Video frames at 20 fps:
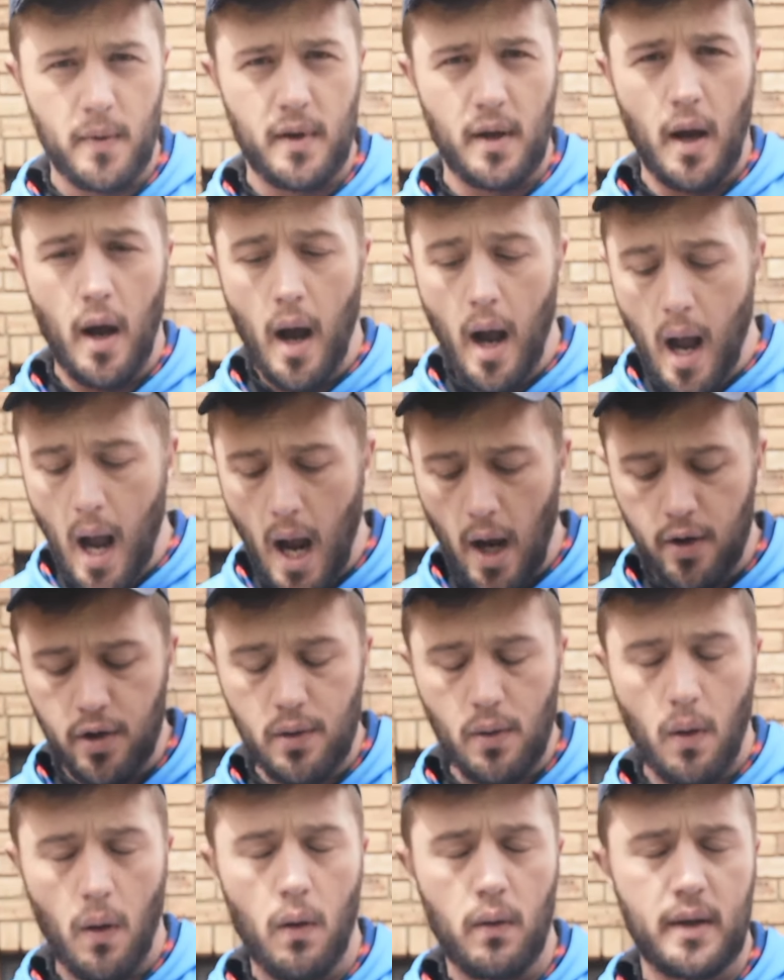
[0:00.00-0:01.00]
with how
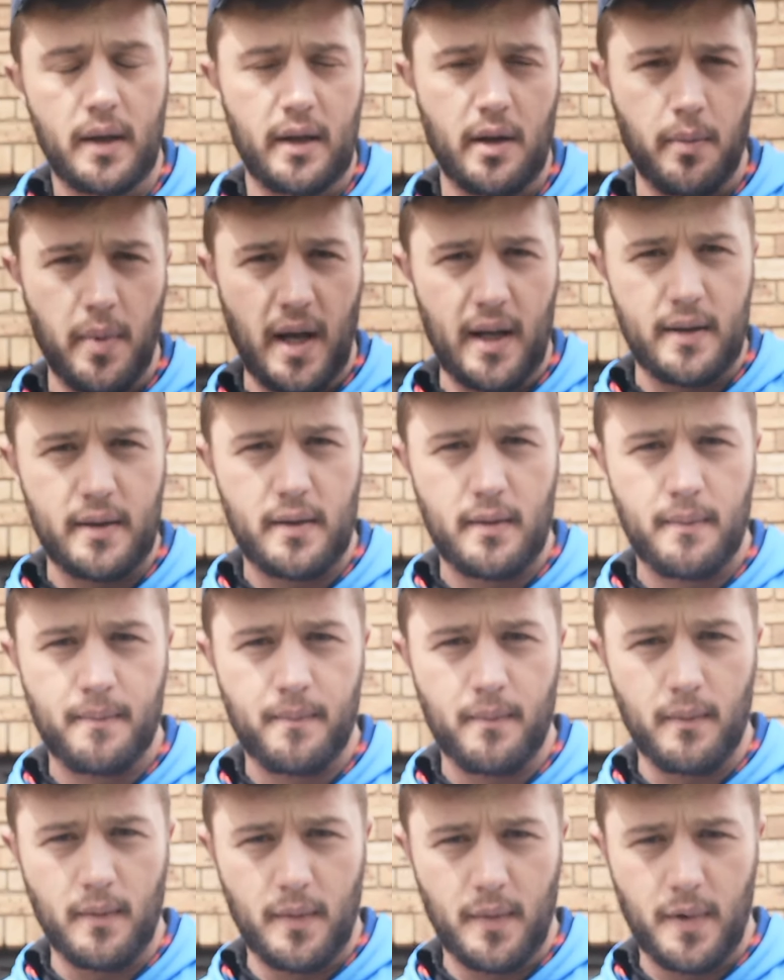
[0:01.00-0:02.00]
you're holding the bat.
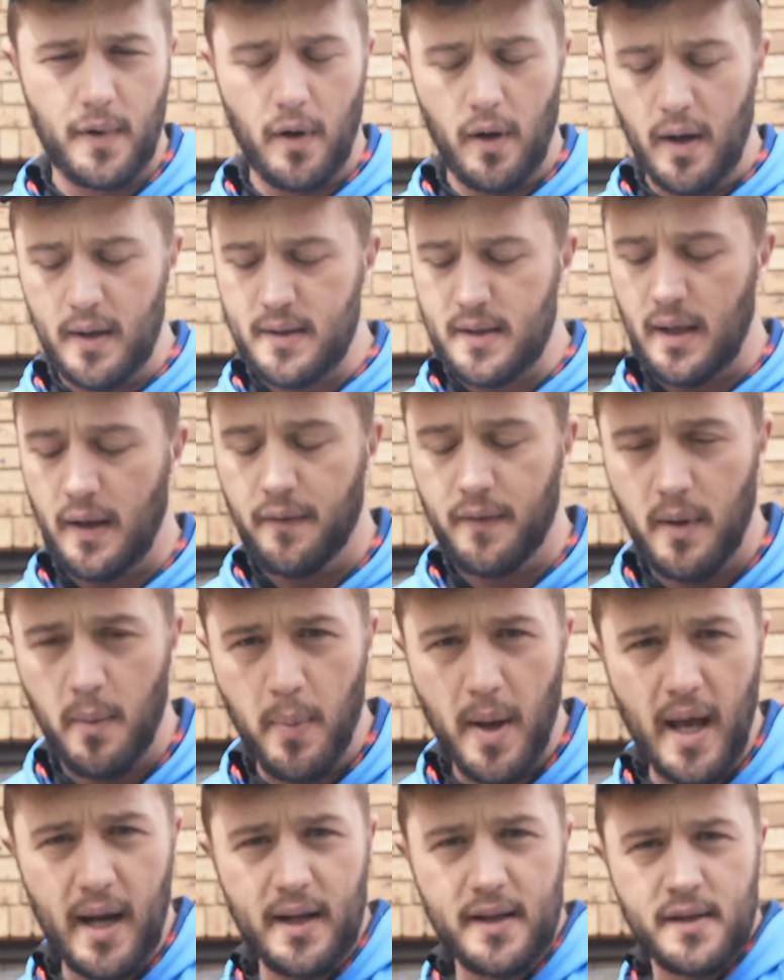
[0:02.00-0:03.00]
All right. So if the
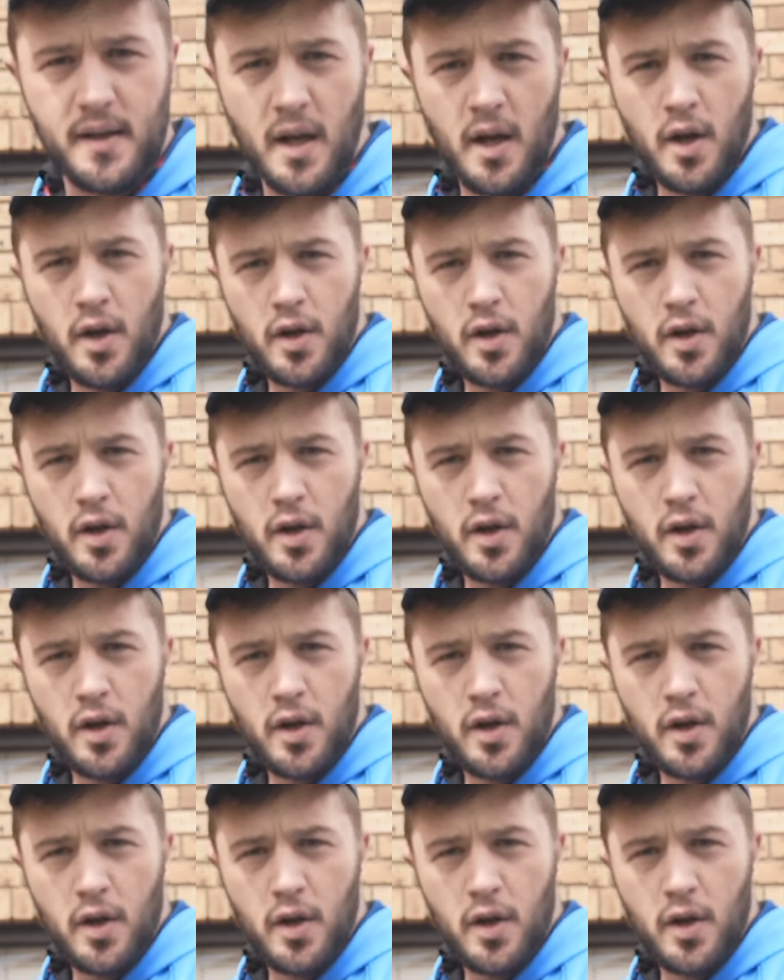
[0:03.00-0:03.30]
bat is